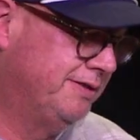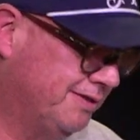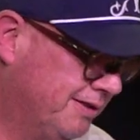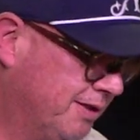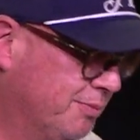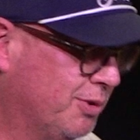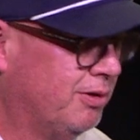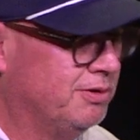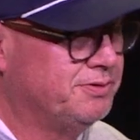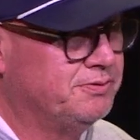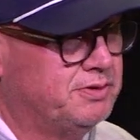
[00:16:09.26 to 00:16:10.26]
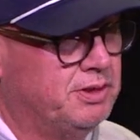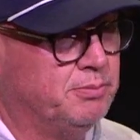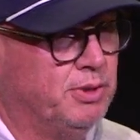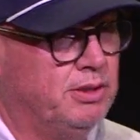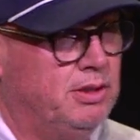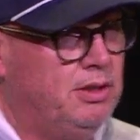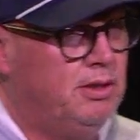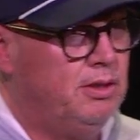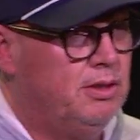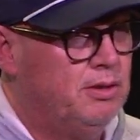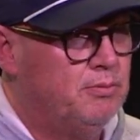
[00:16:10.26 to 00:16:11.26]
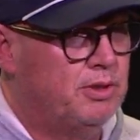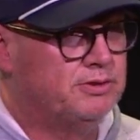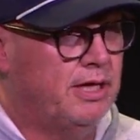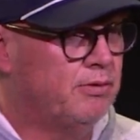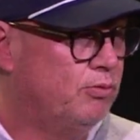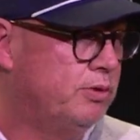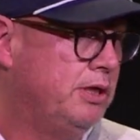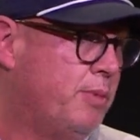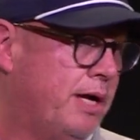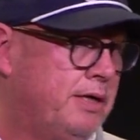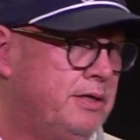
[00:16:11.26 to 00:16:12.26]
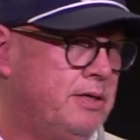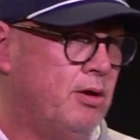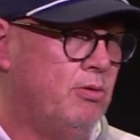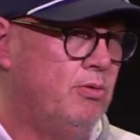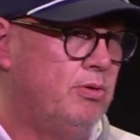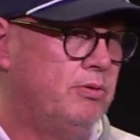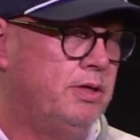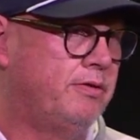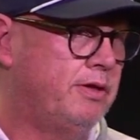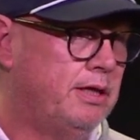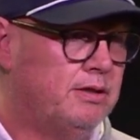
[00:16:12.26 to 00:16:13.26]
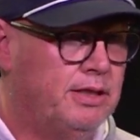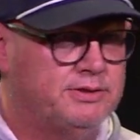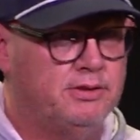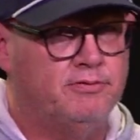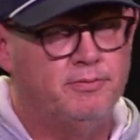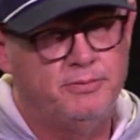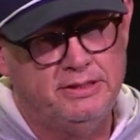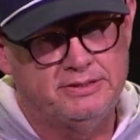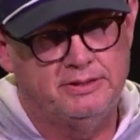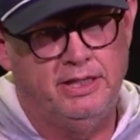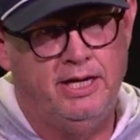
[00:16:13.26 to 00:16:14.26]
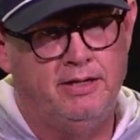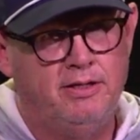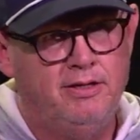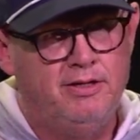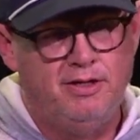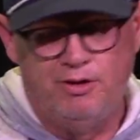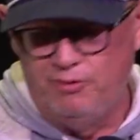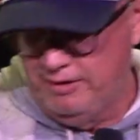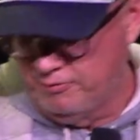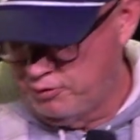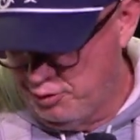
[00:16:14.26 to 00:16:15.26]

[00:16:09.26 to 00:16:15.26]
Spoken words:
they say that because of stigma. Because I don't want anybody to know. They'll think less of them, this, that. And we had a